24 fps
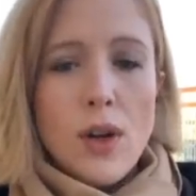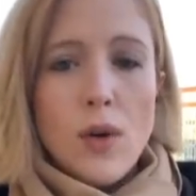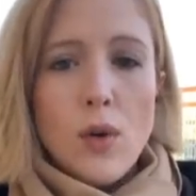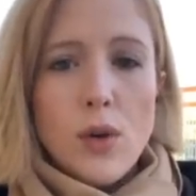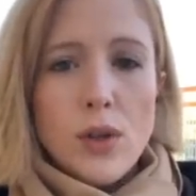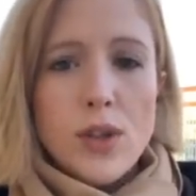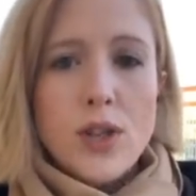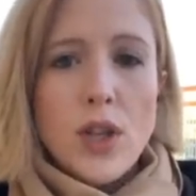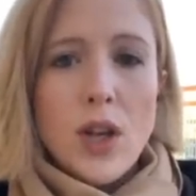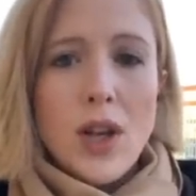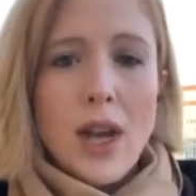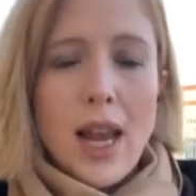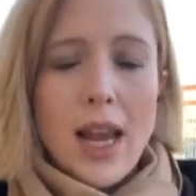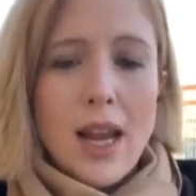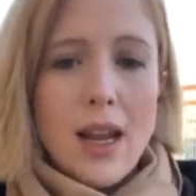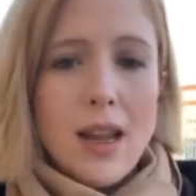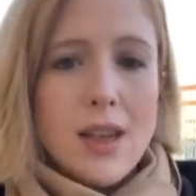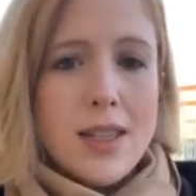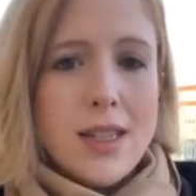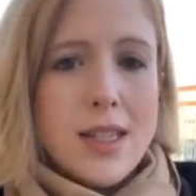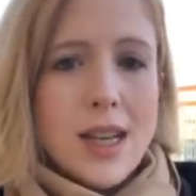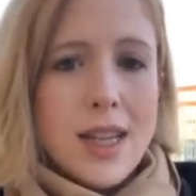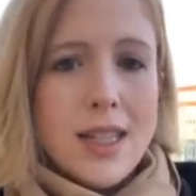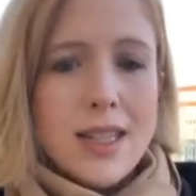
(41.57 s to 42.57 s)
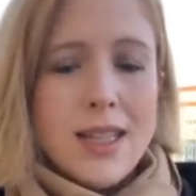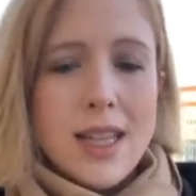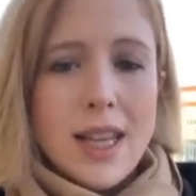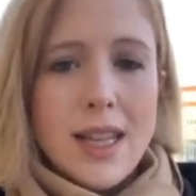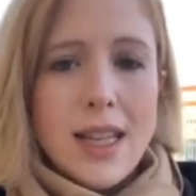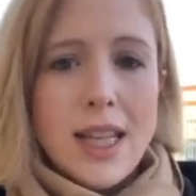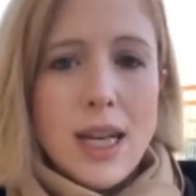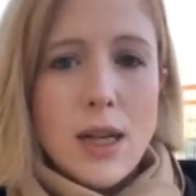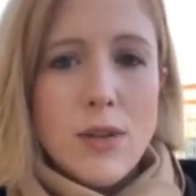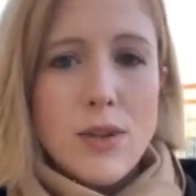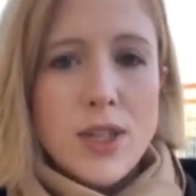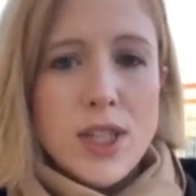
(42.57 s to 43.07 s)
also late last night
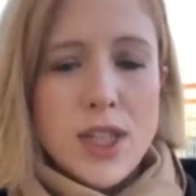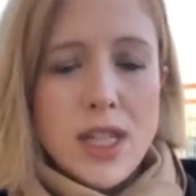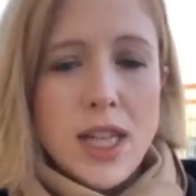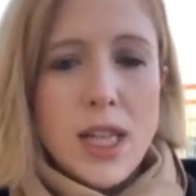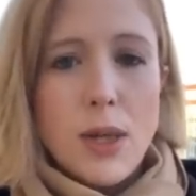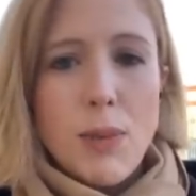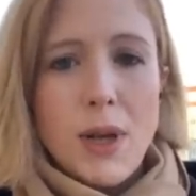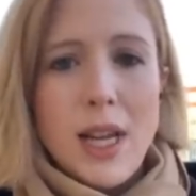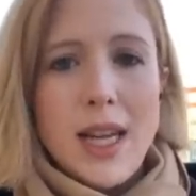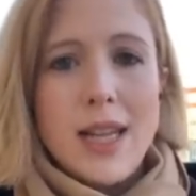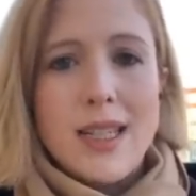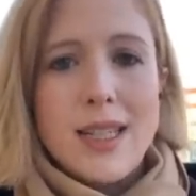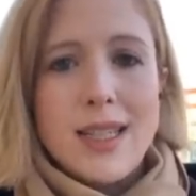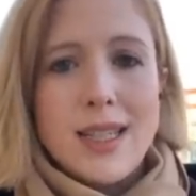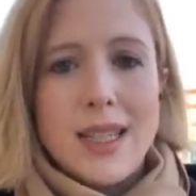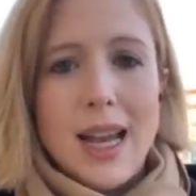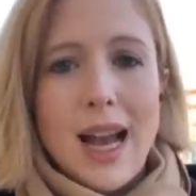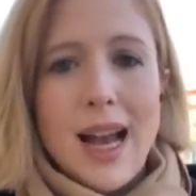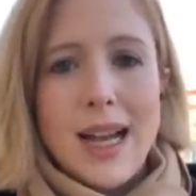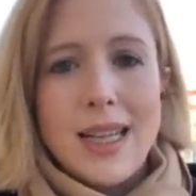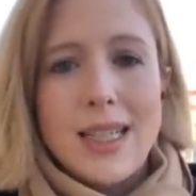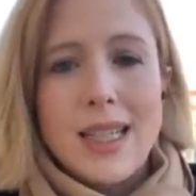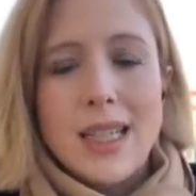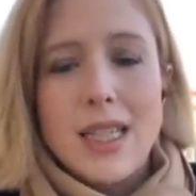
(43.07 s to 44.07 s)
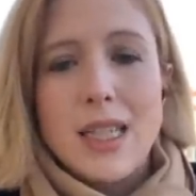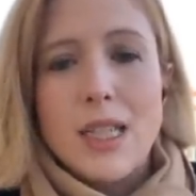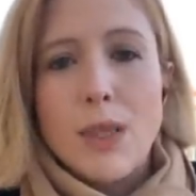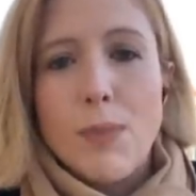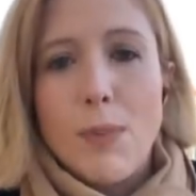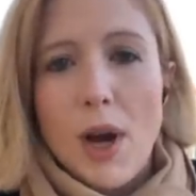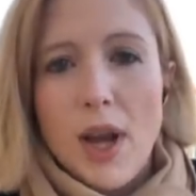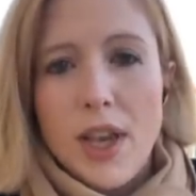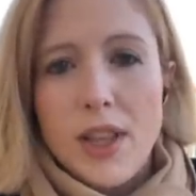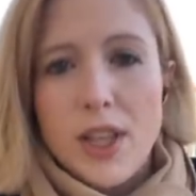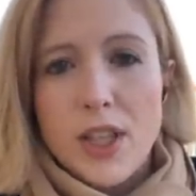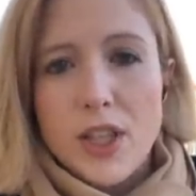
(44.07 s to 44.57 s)
saying that it was deeply saddened
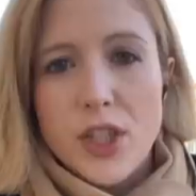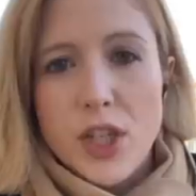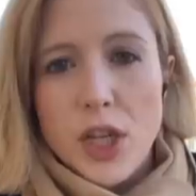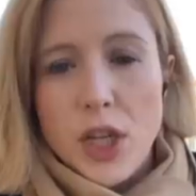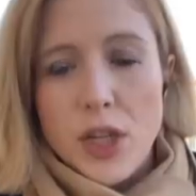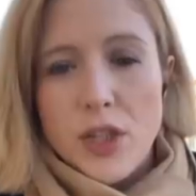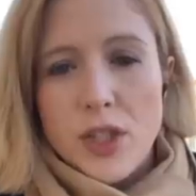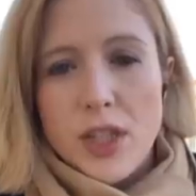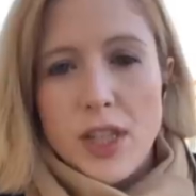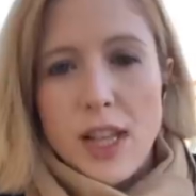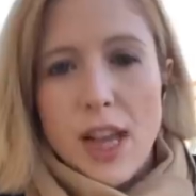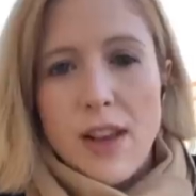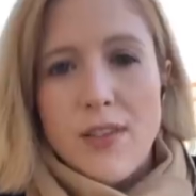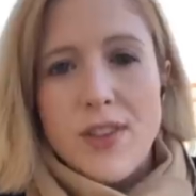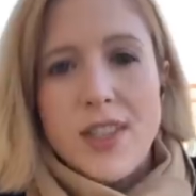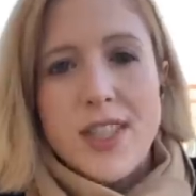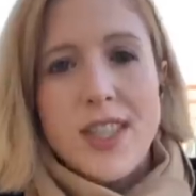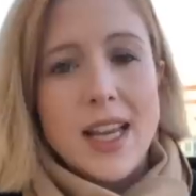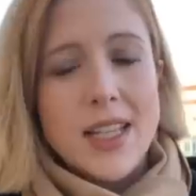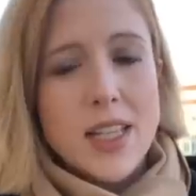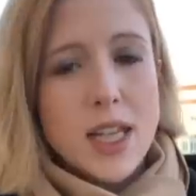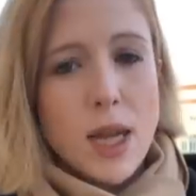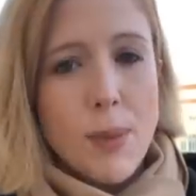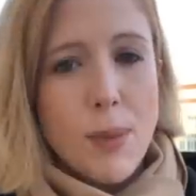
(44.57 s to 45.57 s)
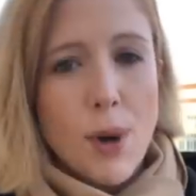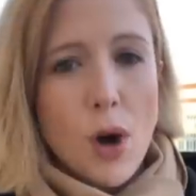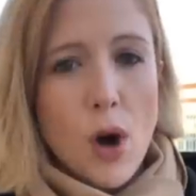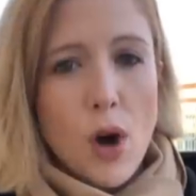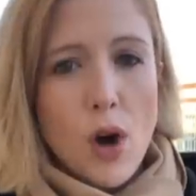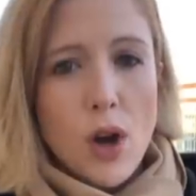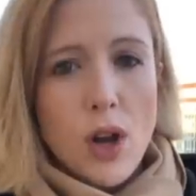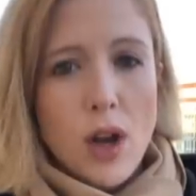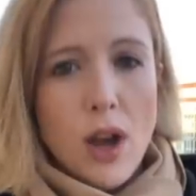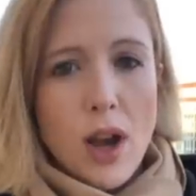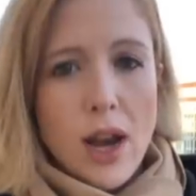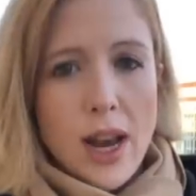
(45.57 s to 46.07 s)
by this news, and they They've set up a
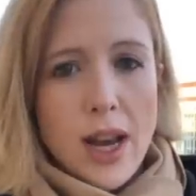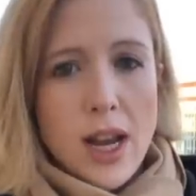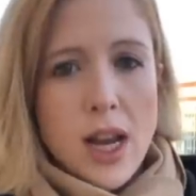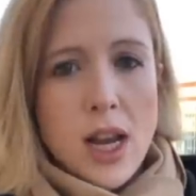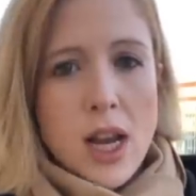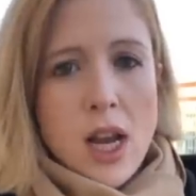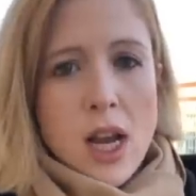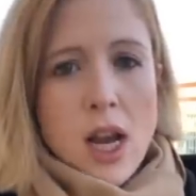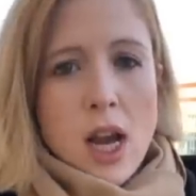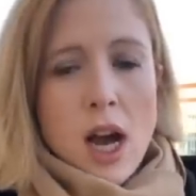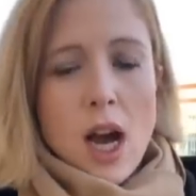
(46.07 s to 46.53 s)
hotline